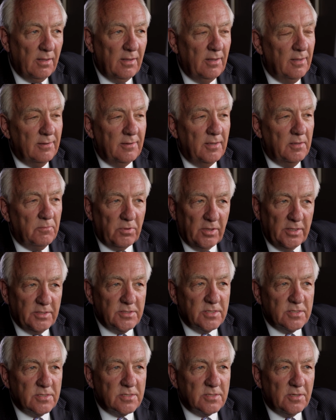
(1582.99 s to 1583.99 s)
in, in
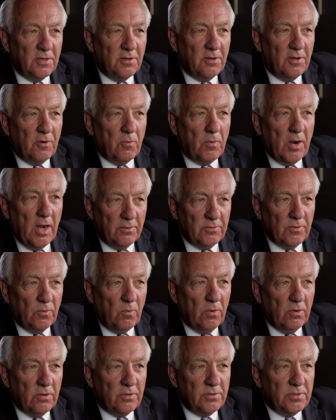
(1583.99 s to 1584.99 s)
places uh, around the
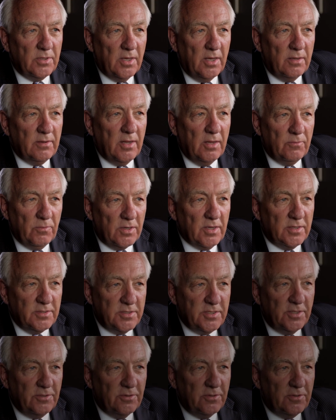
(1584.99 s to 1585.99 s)
world and, and will
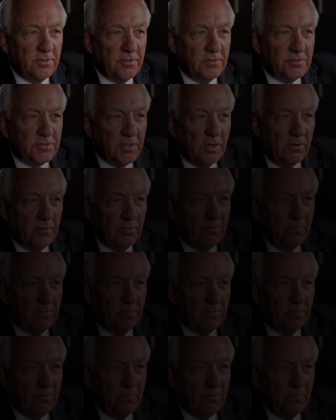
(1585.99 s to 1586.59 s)
continue to do so.